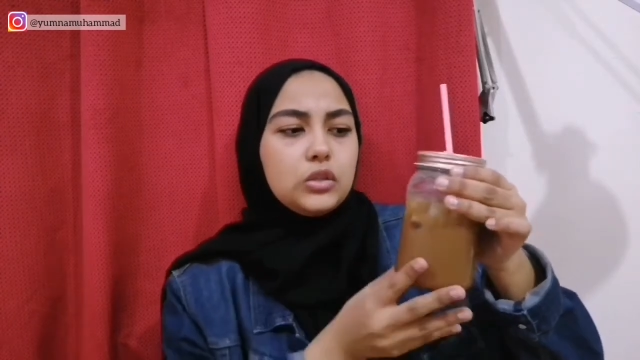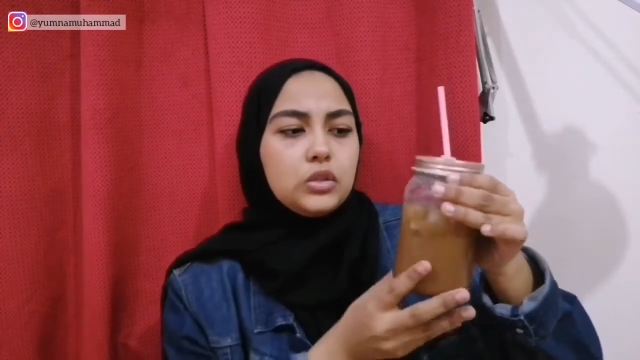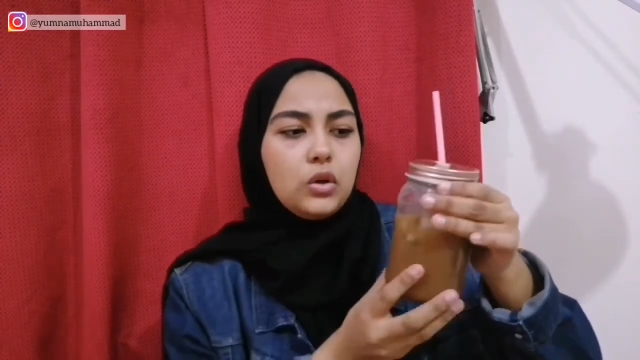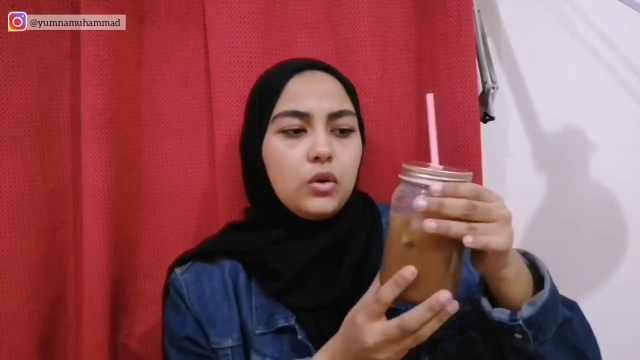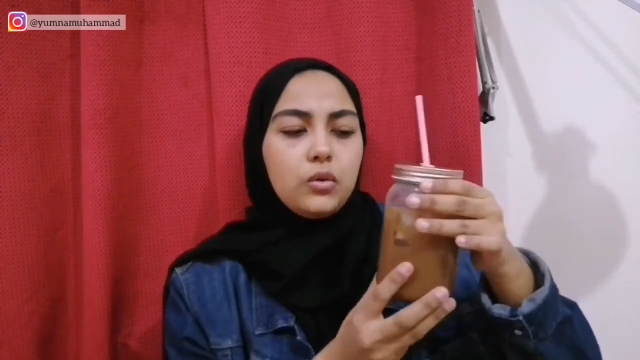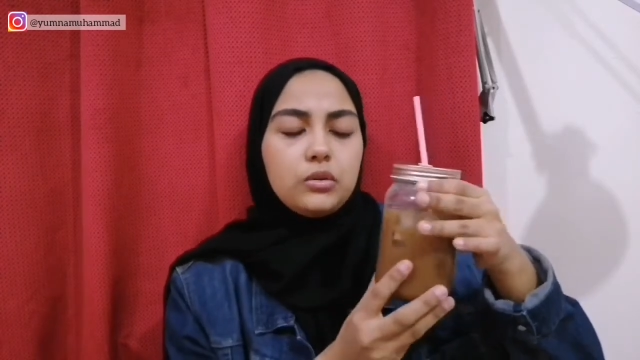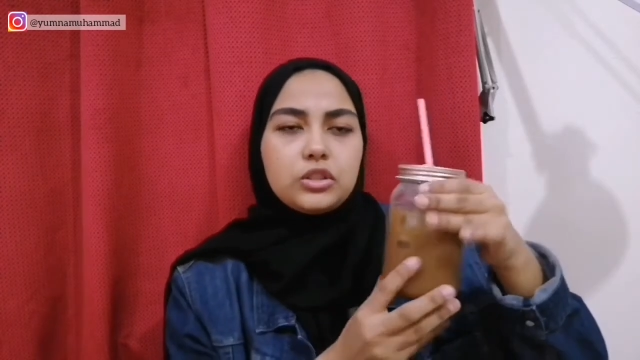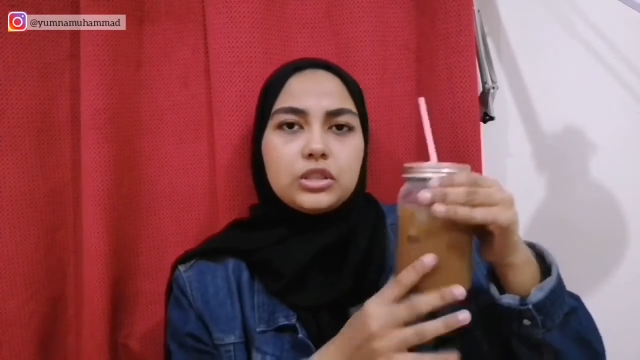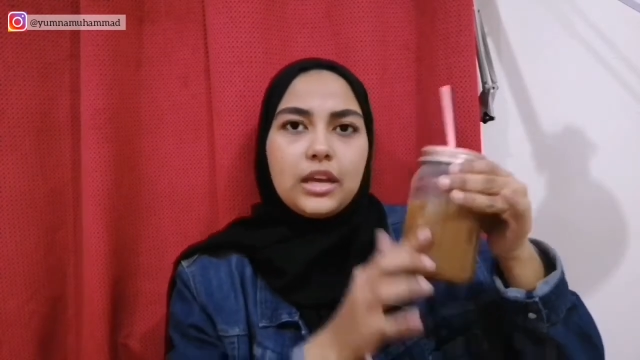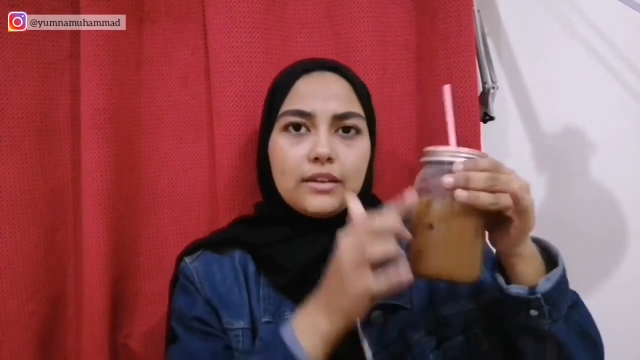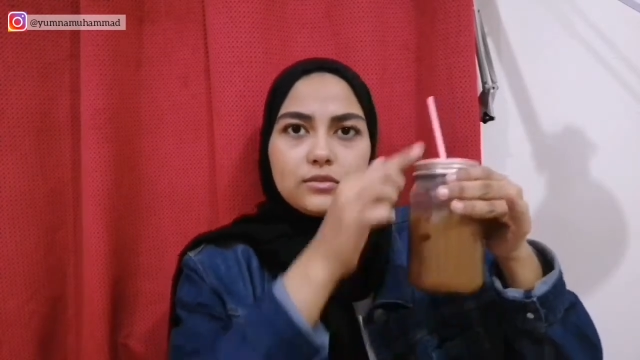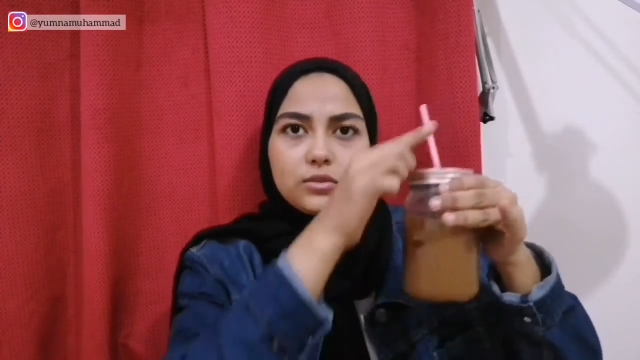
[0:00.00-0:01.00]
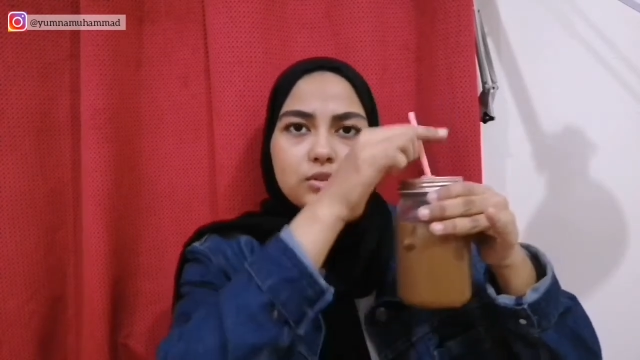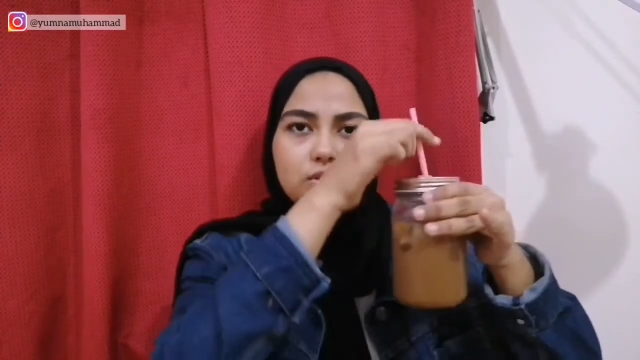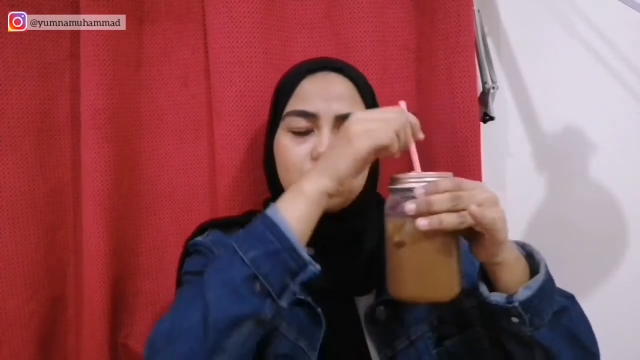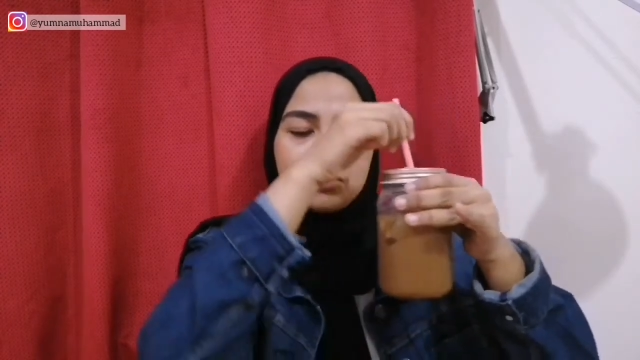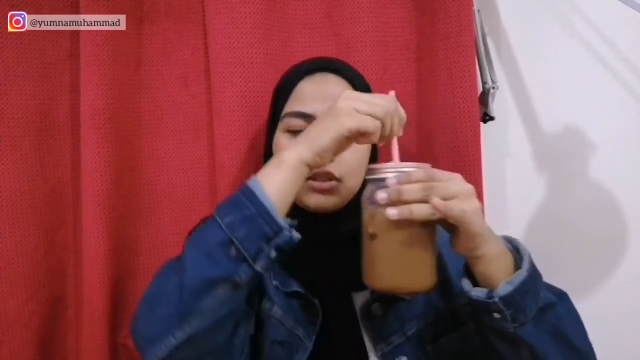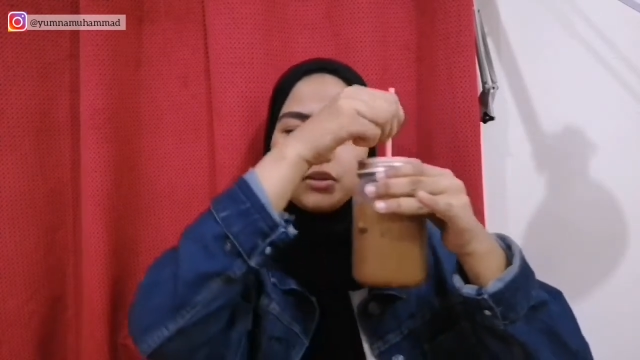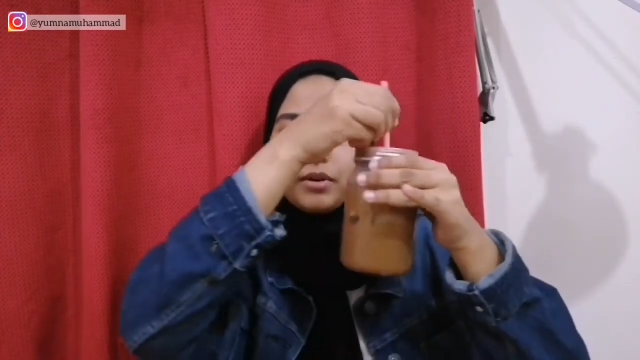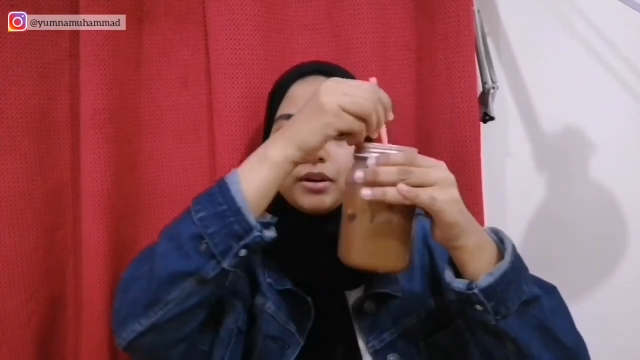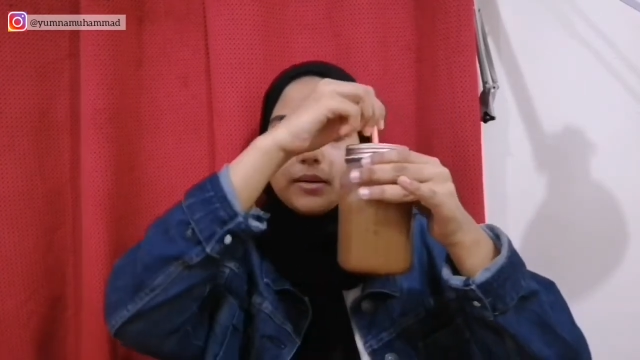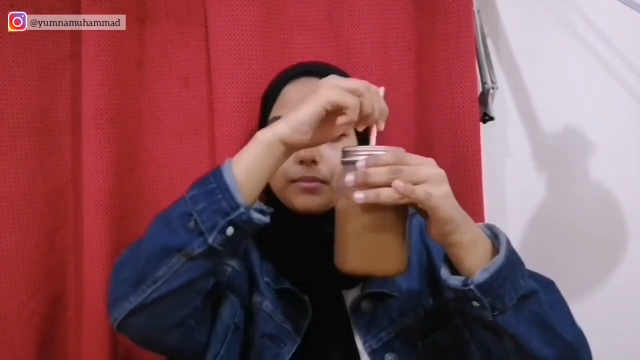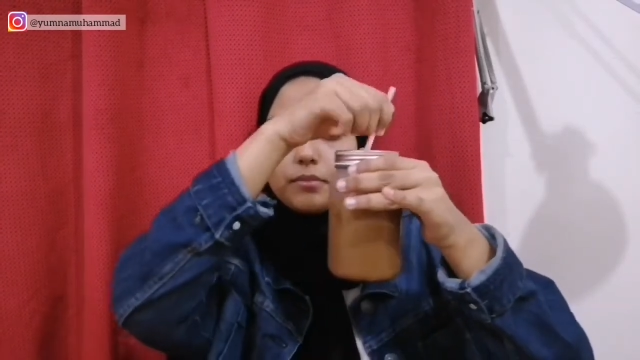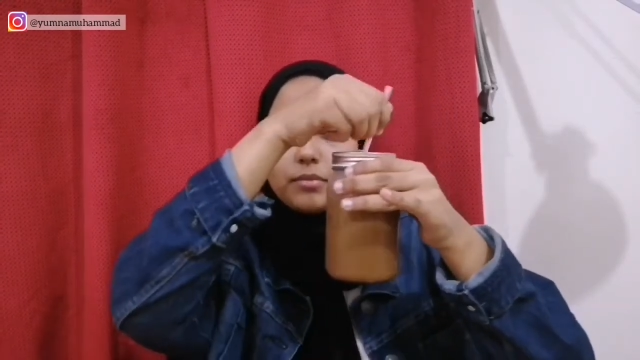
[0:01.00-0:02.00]
So you just have to
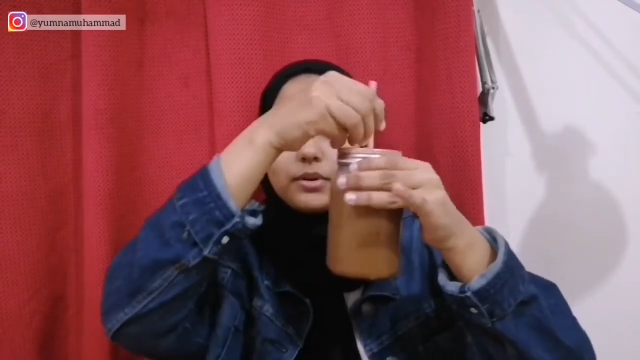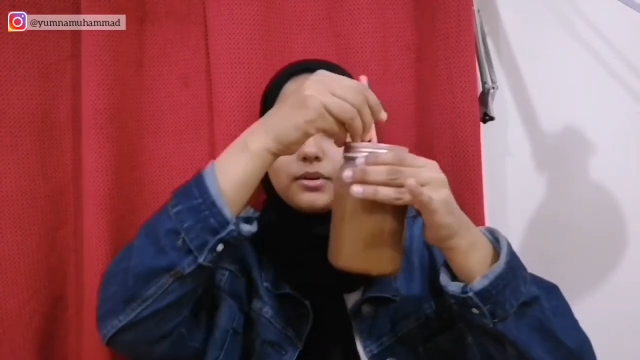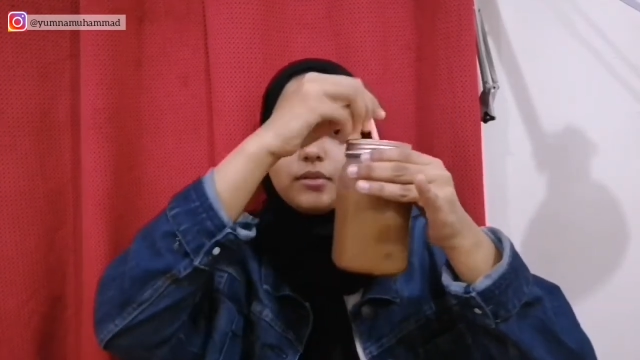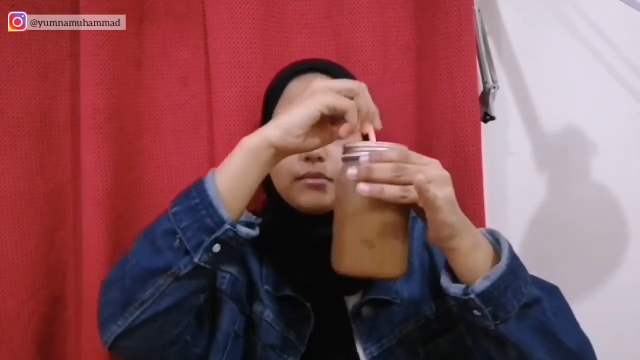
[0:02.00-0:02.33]
stir it up,